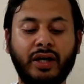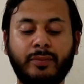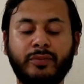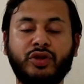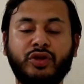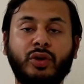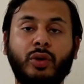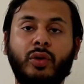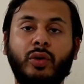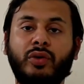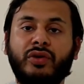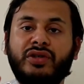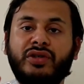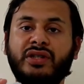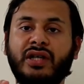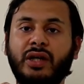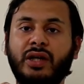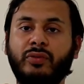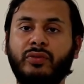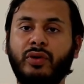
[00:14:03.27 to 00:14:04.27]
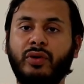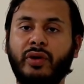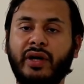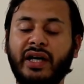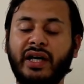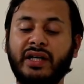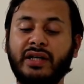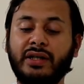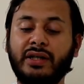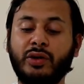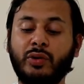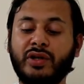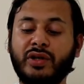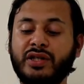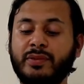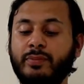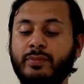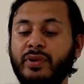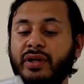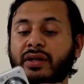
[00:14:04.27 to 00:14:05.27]
So on the side we've got a
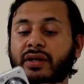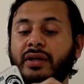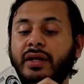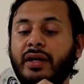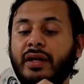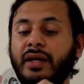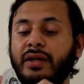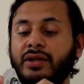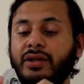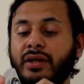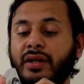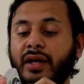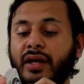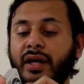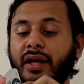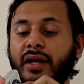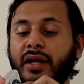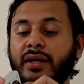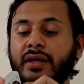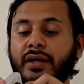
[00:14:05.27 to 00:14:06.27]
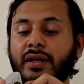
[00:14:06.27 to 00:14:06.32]
USB connector there.